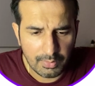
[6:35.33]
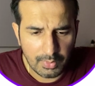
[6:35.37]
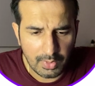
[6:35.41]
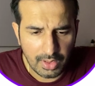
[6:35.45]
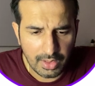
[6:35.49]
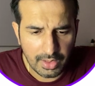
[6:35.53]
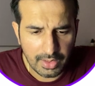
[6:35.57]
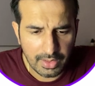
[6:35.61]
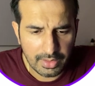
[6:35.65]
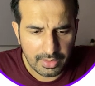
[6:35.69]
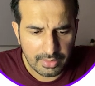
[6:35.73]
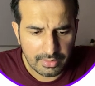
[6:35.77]

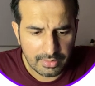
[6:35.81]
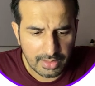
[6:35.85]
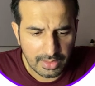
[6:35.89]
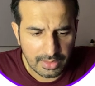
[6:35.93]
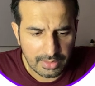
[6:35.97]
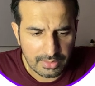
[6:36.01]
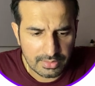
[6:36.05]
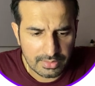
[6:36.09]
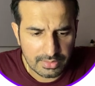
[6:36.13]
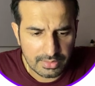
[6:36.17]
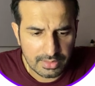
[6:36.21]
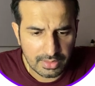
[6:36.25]
Why
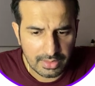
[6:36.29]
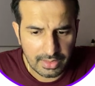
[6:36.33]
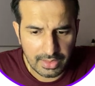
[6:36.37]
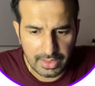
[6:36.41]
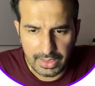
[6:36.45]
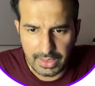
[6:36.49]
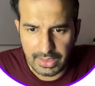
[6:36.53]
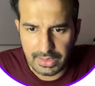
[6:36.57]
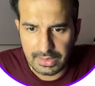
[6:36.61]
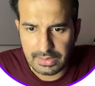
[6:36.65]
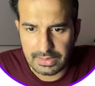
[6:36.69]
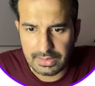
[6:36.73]
that's the
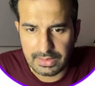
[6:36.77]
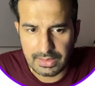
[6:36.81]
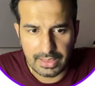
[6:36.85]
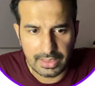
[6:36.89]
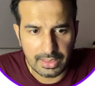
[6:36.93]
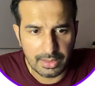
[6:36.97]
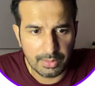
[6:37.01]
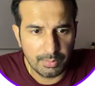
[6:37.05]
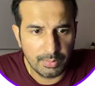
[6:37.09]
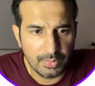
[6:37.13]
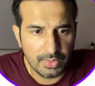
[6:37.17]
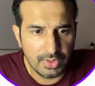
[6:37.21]
case?
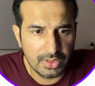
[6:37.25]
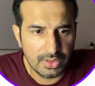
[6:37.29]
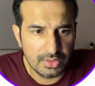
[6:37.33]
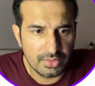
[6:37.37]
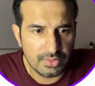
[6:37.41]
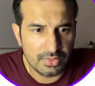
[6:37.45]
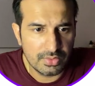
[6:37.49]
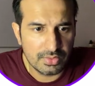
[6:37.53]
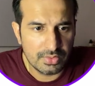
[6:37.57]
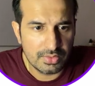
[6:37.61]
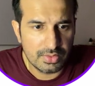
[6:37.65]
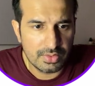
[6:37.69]
Let me
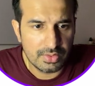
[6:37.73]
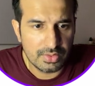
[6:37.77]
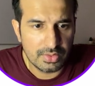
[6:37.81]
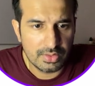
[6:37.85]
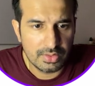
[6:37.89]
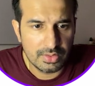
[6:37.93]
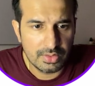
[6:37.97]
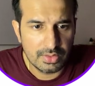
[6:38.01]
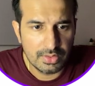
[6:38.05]
just